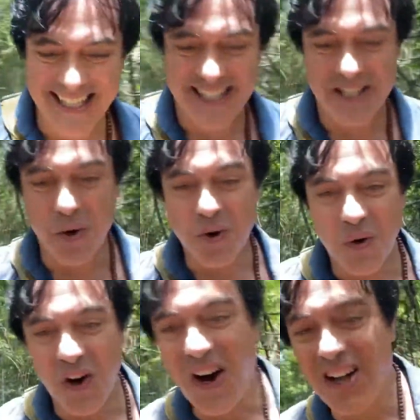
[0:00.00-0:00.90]
Don't go
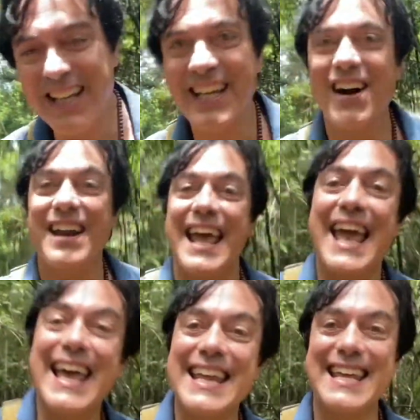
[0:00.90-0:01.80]
all in on
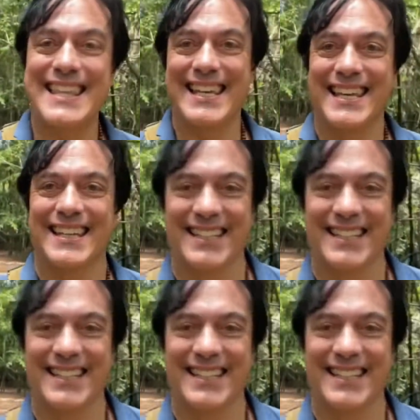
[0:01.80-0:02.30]
anything.